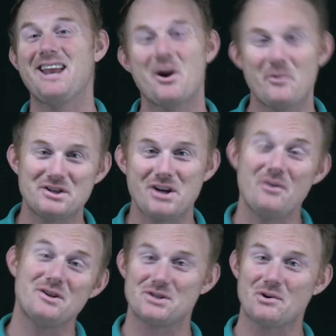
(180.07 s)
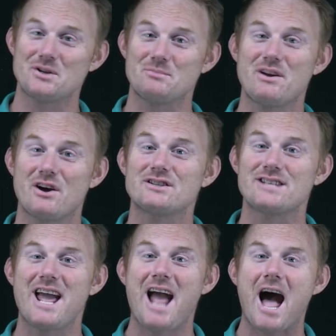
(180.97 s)
which coat is yours because
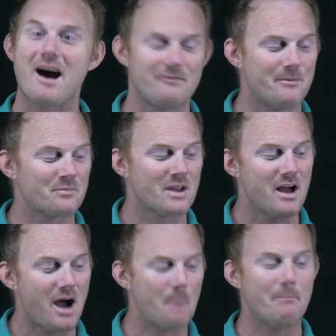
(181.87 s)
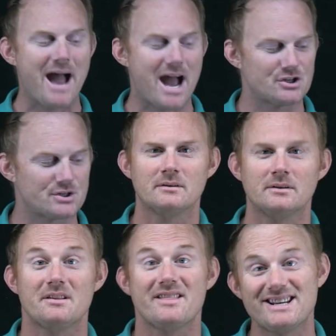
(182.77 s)
they have a match.
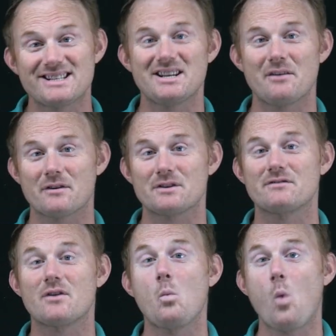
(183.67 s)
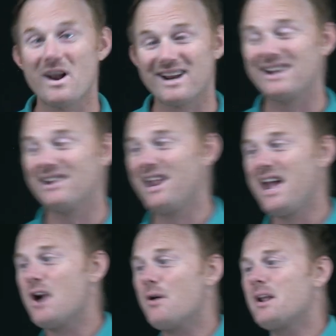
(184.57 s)
This suffers from one
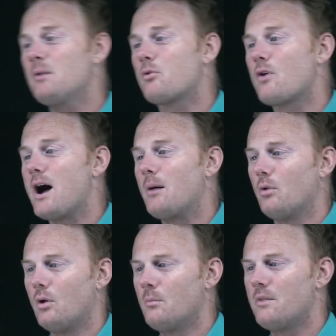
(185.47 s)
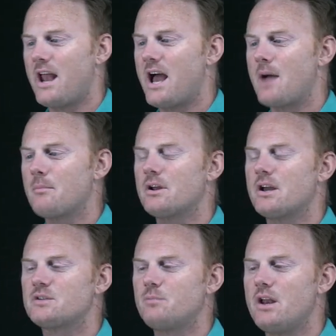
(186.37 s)
glaring problem that I'm going to
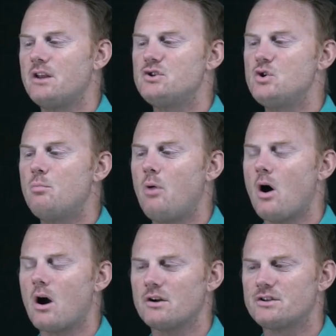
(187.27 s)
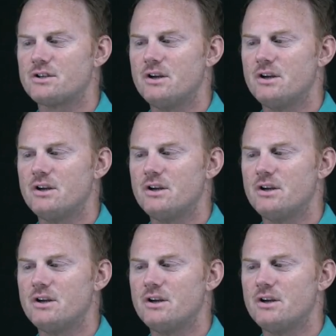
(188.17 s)
explain in two parts.